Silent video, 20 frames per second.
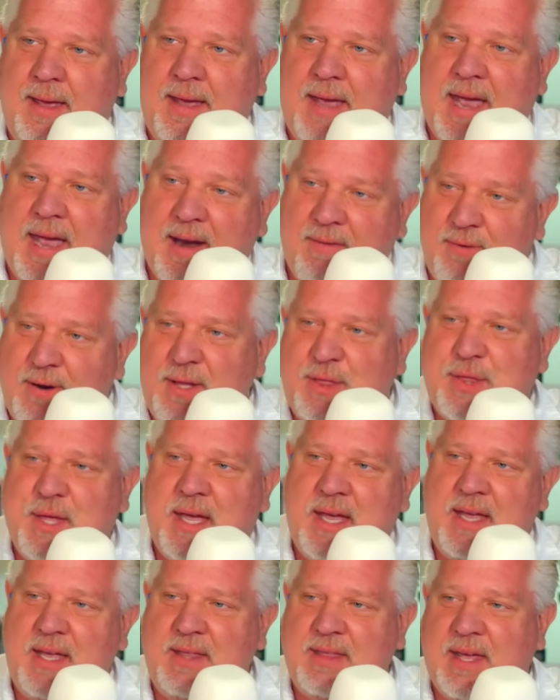
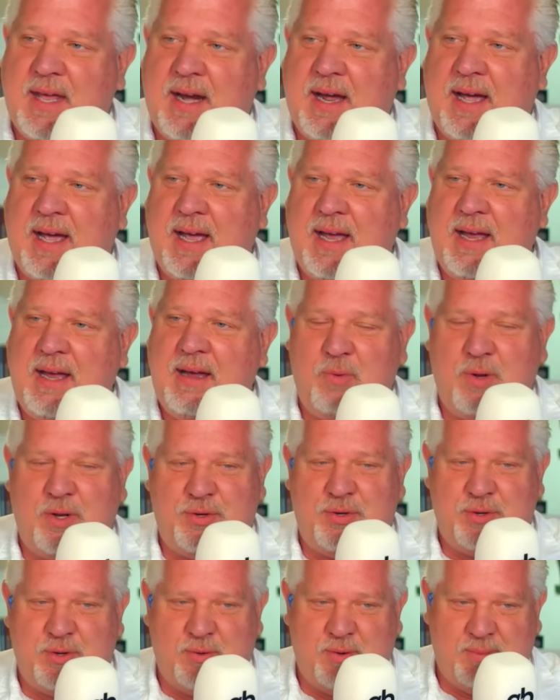everything that I will
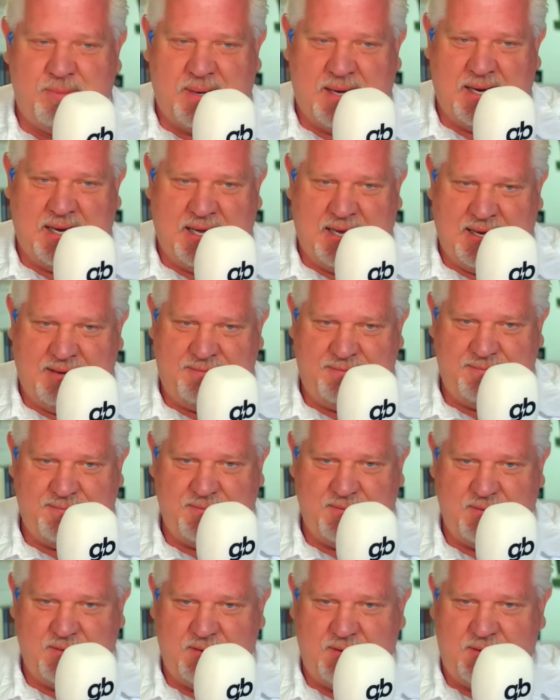do in my life
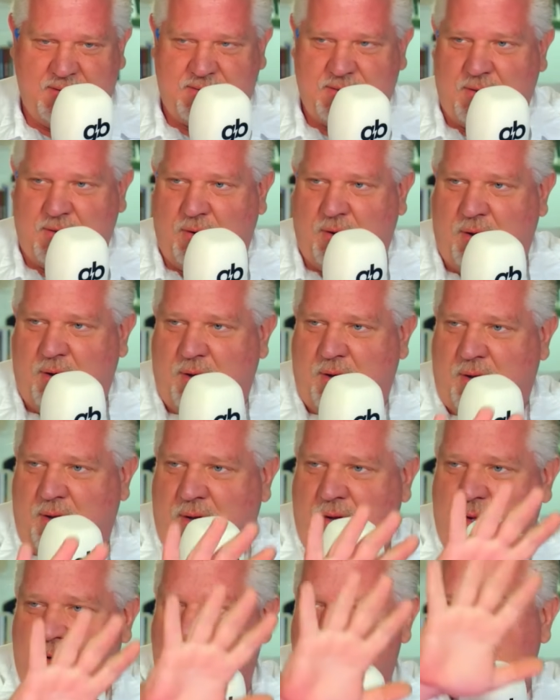is
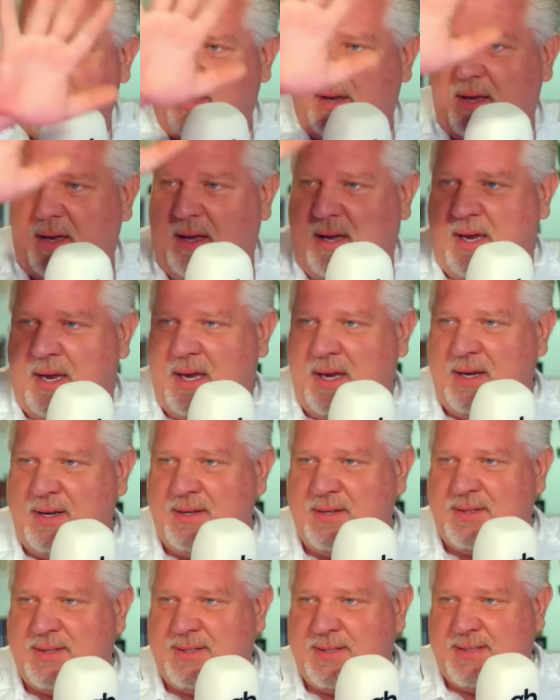all
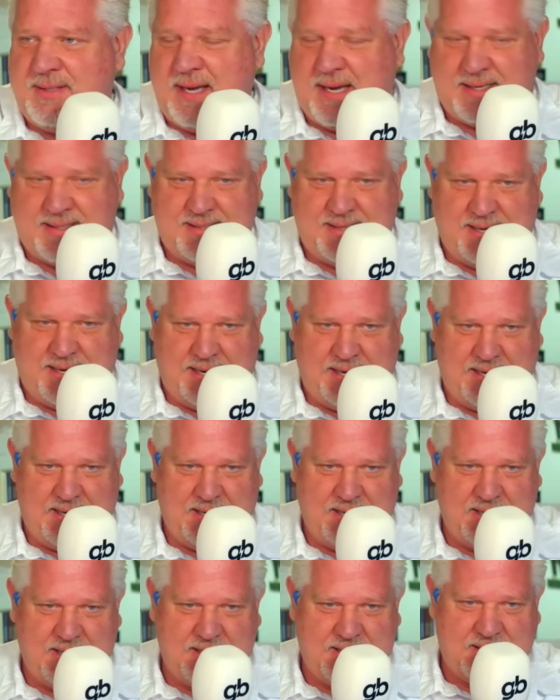in
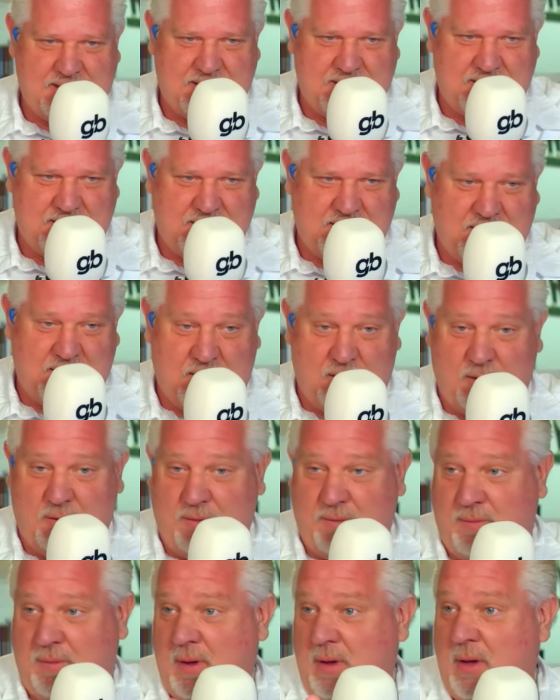60. You
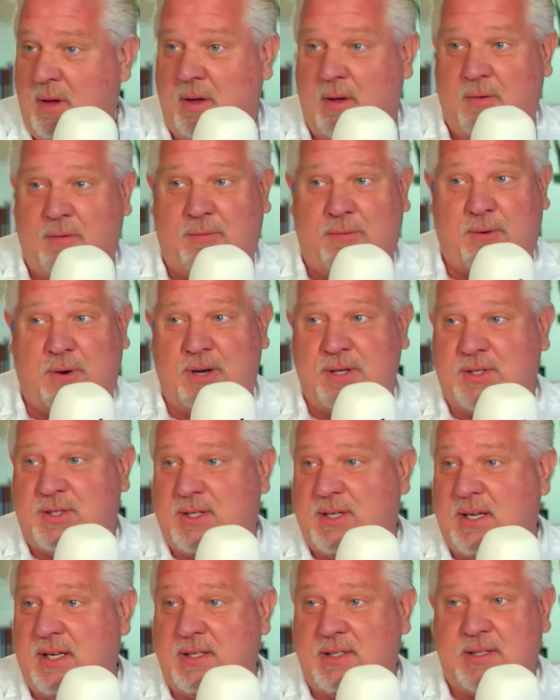know, for
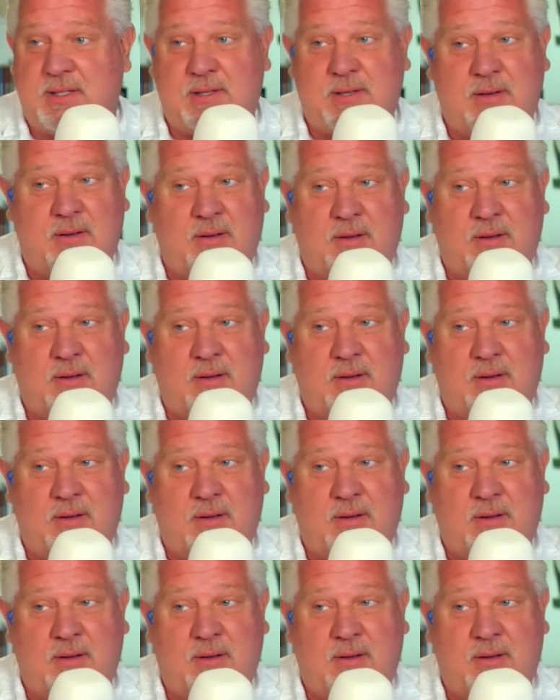instance,